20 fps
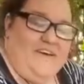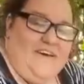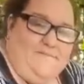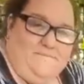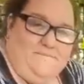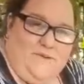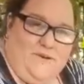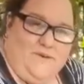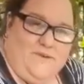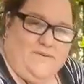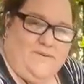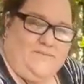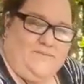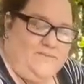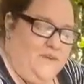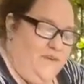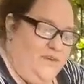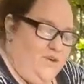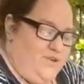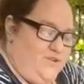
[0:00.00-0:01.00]
and blue.
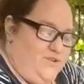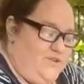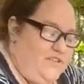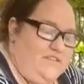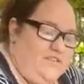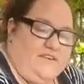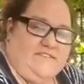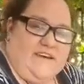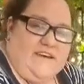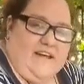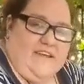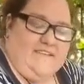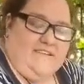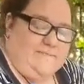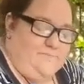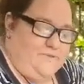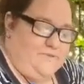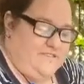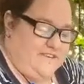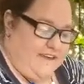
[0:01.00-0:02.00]
Using those colours
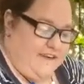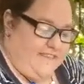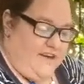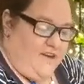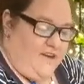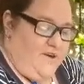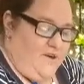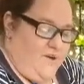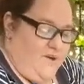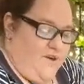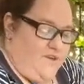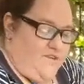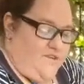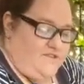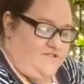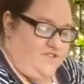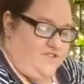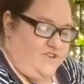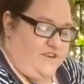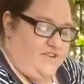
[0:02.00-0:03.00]
put together, you
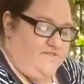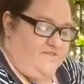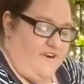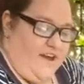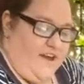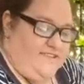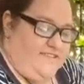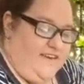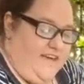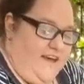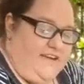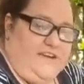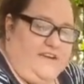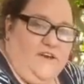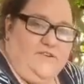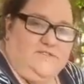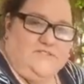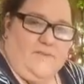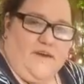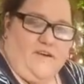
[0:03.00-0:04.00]
can do red and
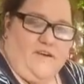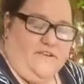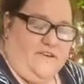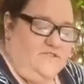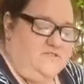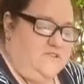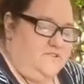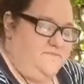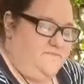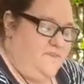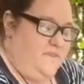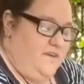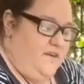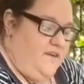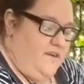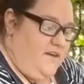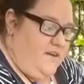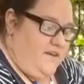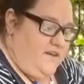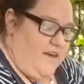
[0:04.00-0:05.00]
yellow to make orange,
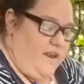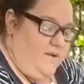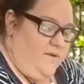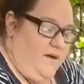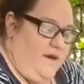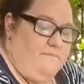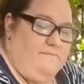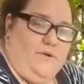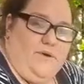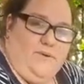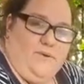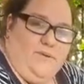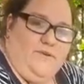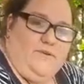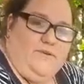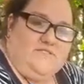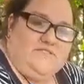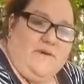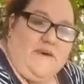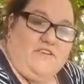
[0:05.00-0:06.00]
yellow and blue
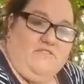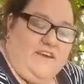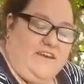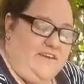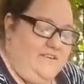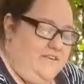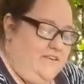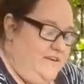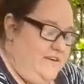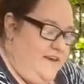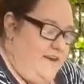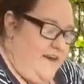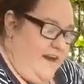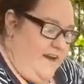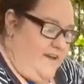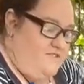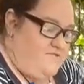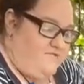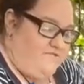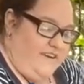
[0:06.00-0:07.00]
to make green,
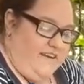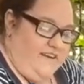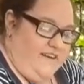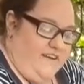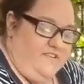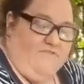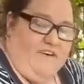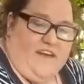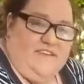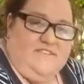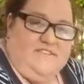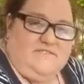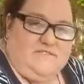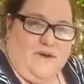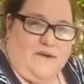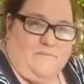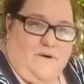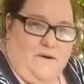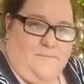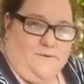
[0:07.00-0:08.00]
and green and red to
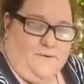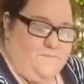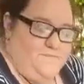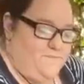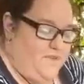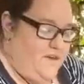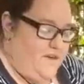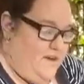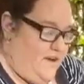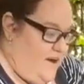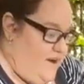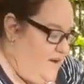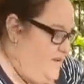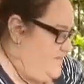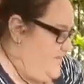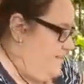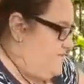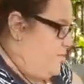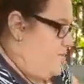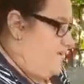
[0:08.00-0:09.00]
make purple.
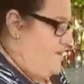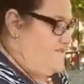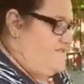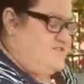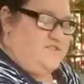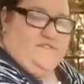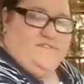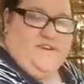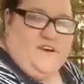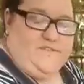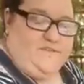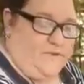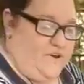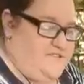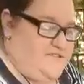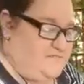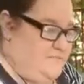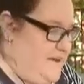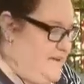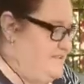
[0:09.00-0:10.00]
That's what we're going to do first. We're
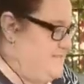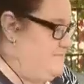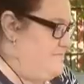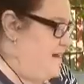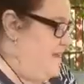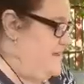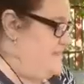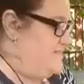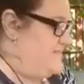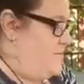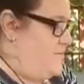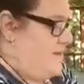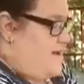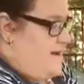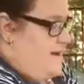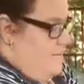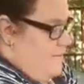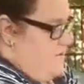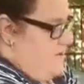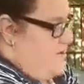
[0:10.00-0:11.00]
going to mix some colours so that we can
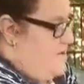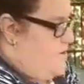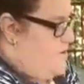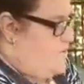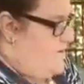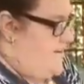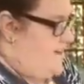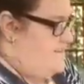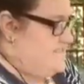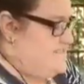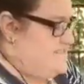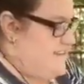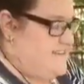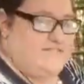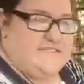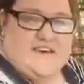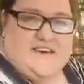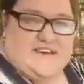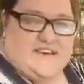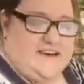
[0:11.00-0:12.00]
come up with our
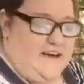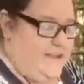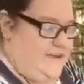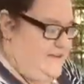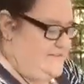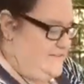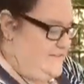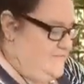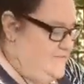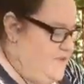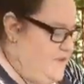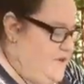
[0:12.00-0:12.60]
6 colours.